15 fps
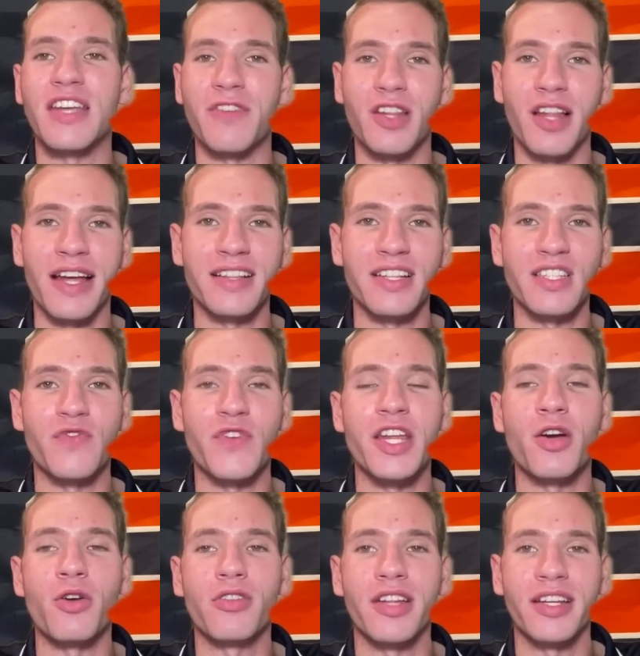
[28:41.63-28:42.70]
If you like this
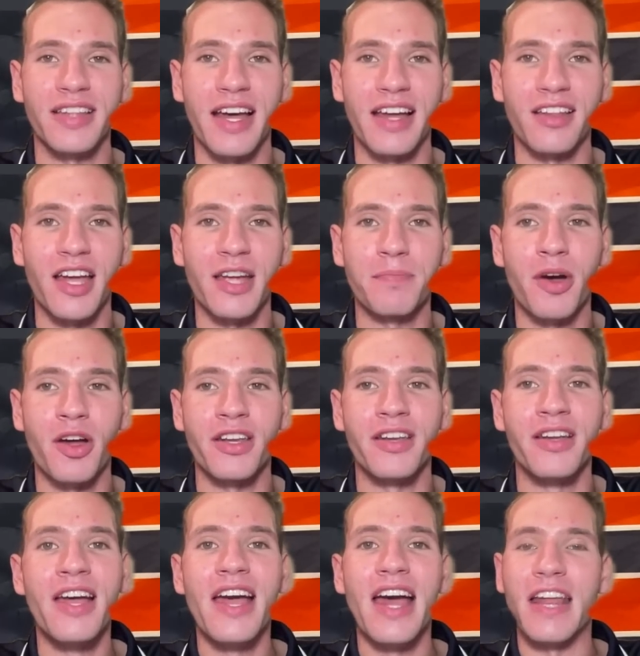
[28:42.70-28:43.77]
video, click that like button.
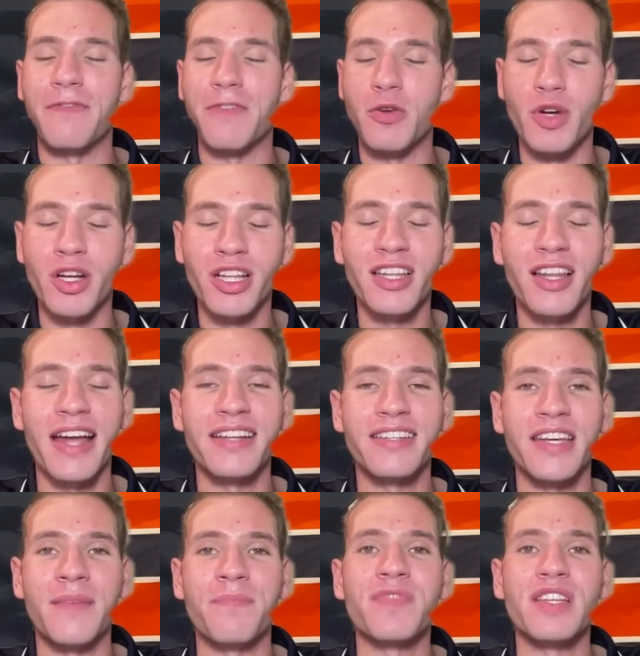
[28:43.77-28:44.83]
And if you really liked
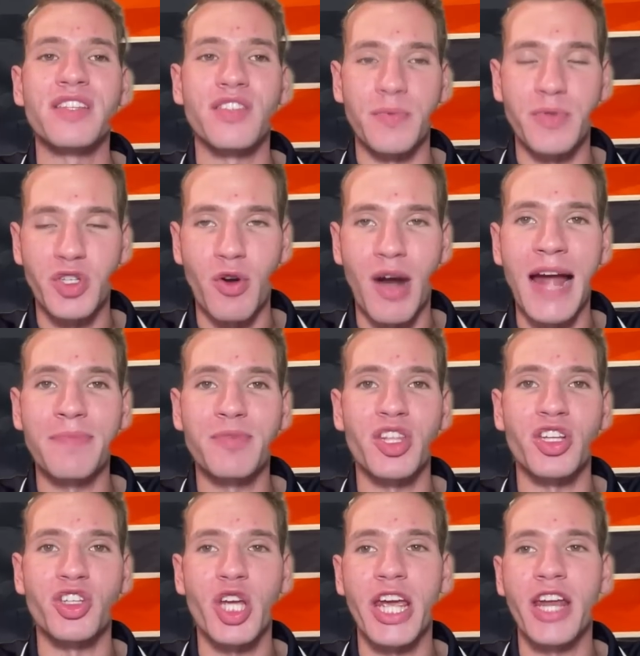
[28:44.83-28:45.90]
it, subscribe to the
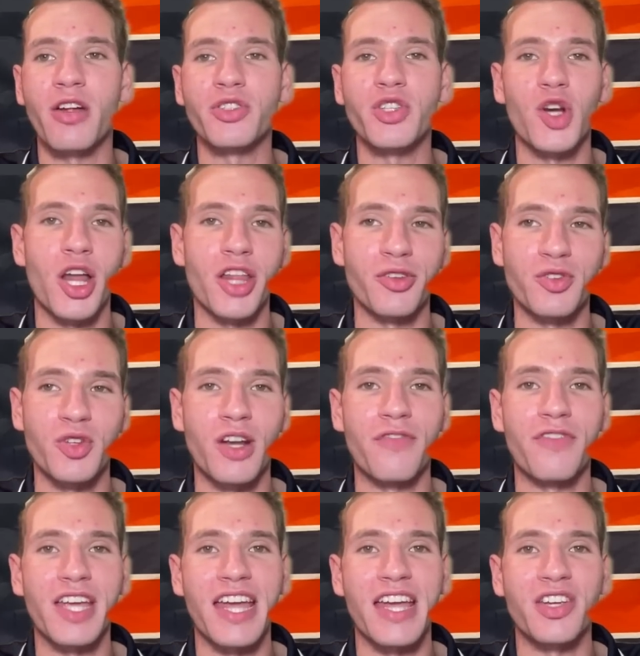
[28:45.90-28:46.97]
channel, turn on those
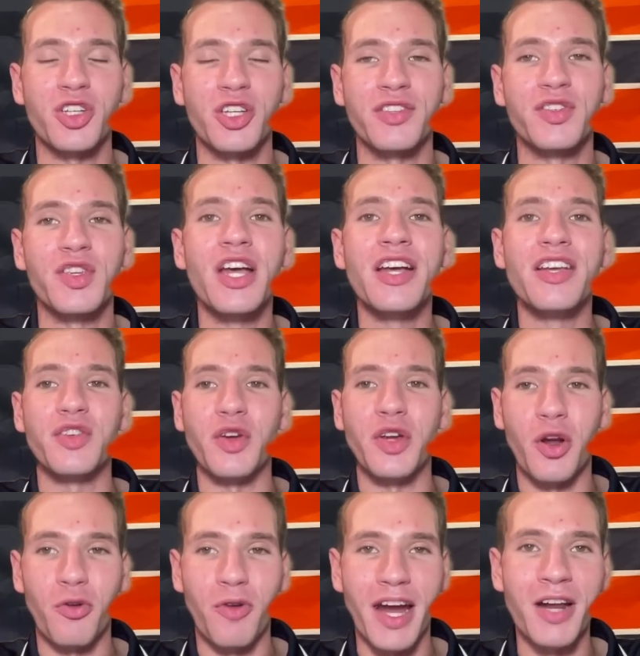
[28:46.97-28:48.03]
notifications so you
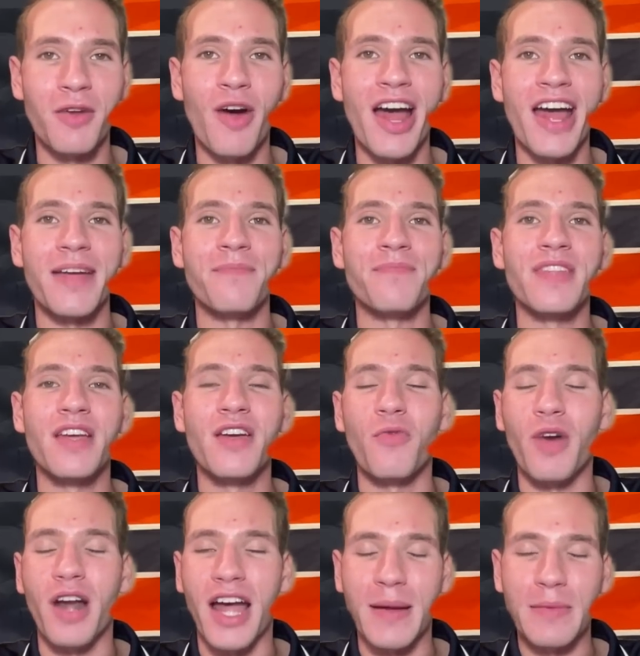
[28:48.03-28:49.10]
know right away
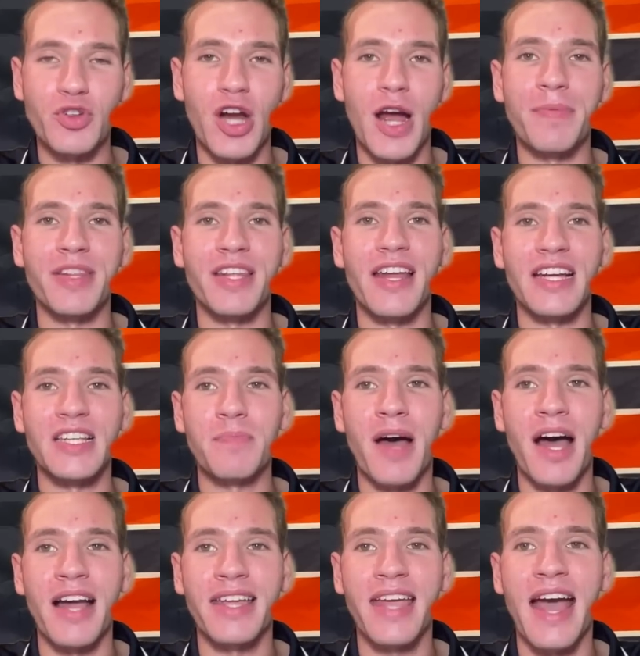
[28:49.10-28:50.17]
when I am dropping the next
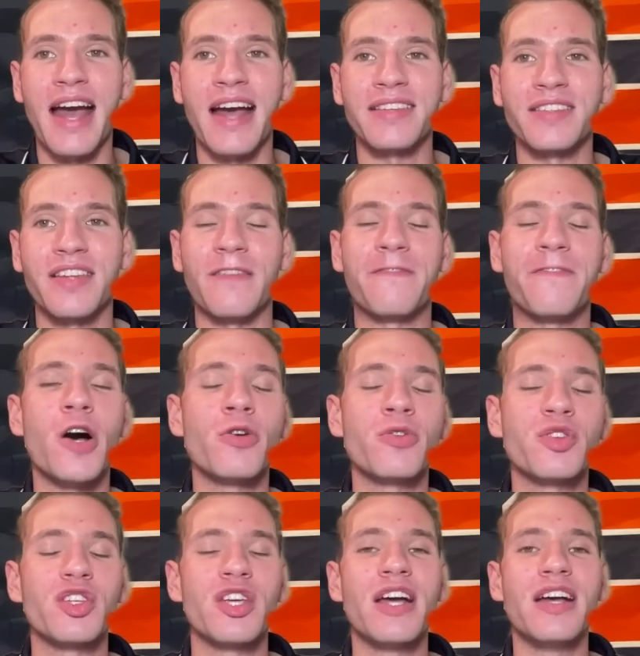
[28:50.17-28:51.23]
podcast. And
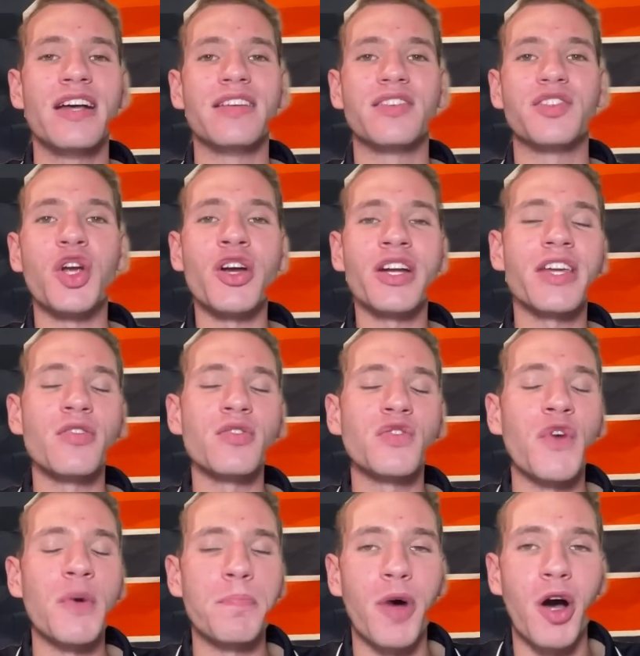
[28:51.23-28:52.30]
folks, Syracuse
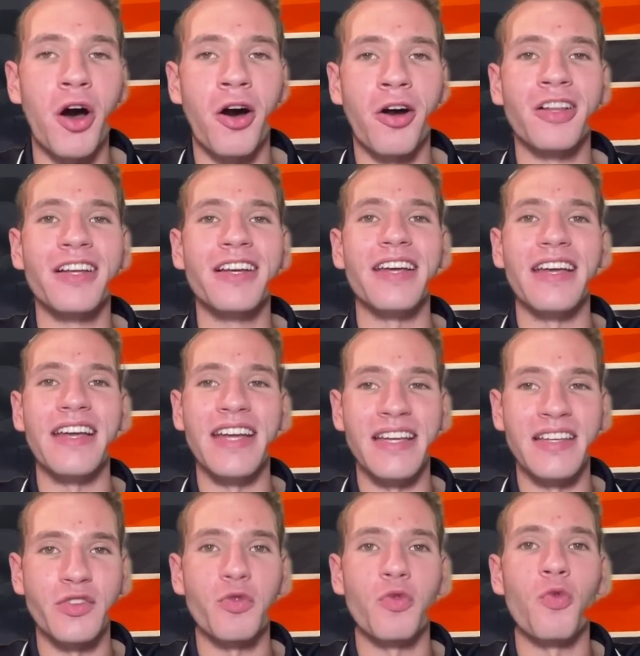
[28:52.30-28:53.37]
football
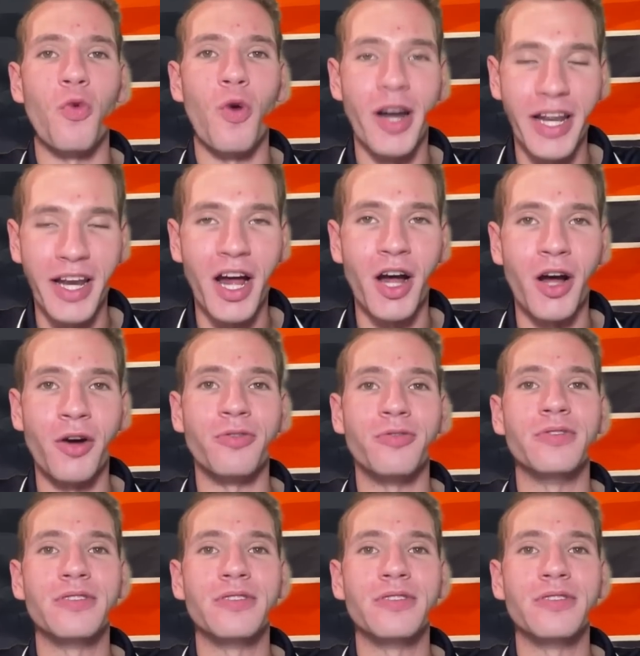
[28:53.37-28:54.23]
is 1-0.